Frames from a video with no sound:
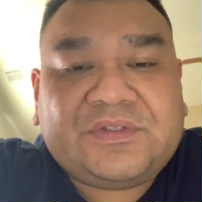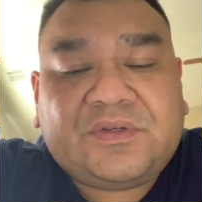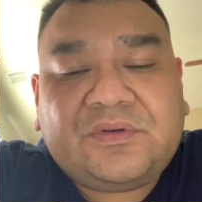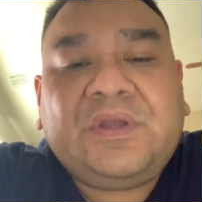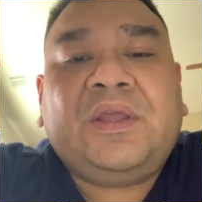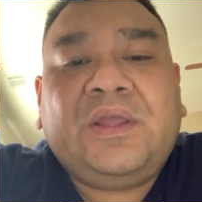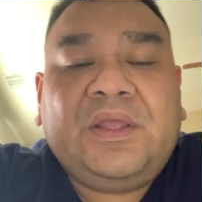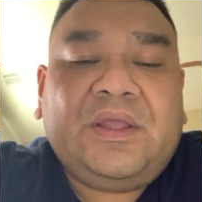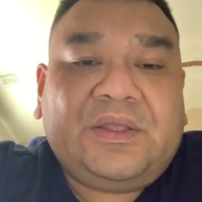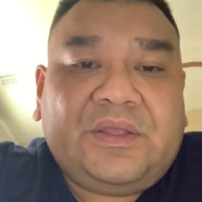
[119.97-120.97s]
So
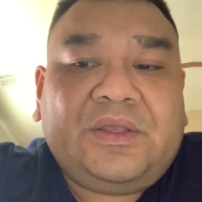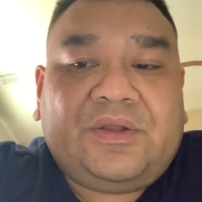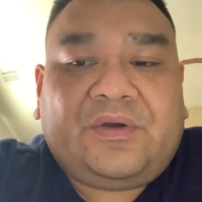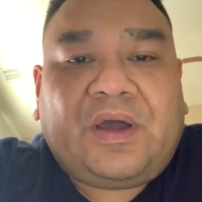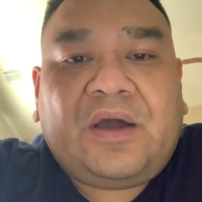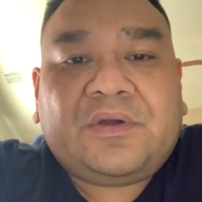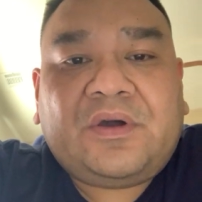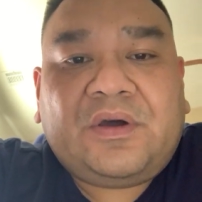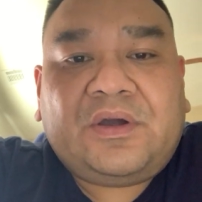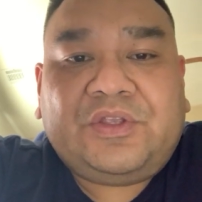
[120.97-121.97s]

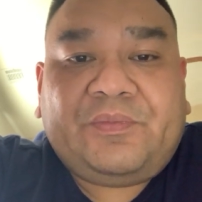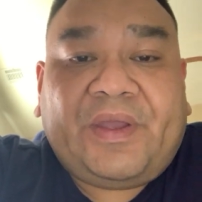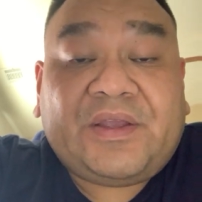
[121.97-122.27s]
alcohol, you might